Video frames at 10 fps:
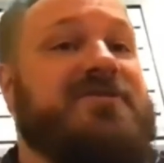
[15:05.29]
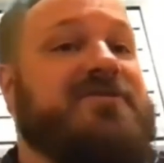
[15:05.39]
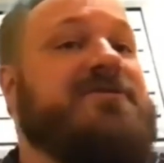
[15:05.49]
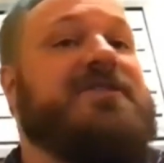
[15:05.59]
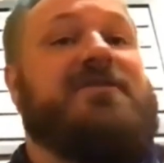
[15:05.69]
We
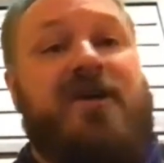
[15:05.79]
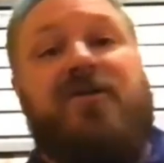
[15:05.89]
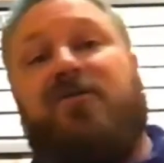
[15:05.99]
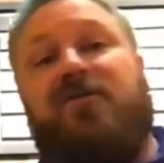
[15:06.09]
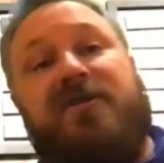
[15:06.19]
knew that
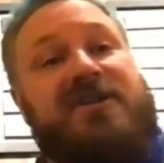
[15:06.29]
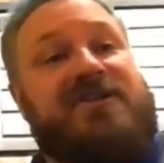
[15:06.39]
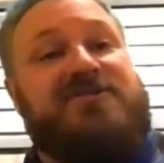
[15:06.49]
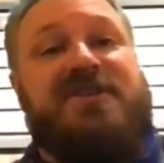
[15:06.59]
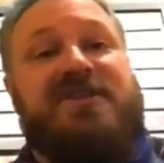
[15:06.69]
we were going to get
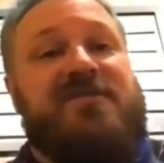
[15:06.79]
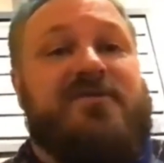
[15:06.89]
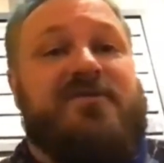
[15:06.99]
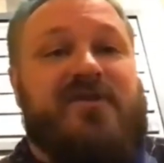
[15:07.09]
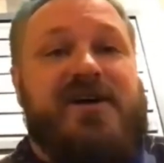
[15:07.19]
shut down
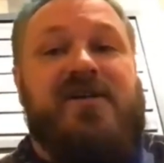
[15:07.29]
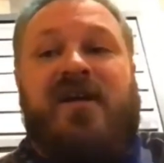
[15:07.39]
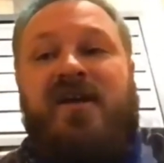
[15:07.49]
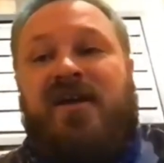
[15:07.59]
for a while.